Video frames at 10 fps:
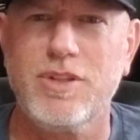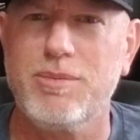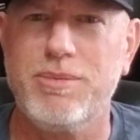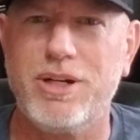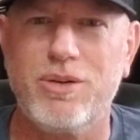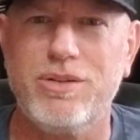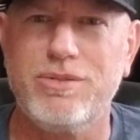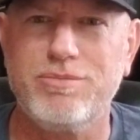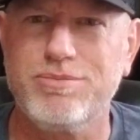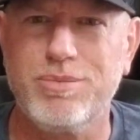medical
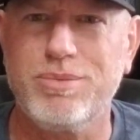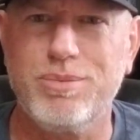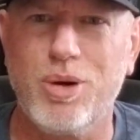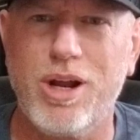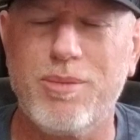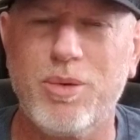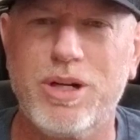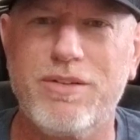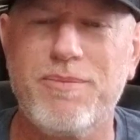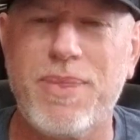program or
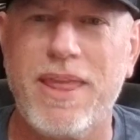whatever.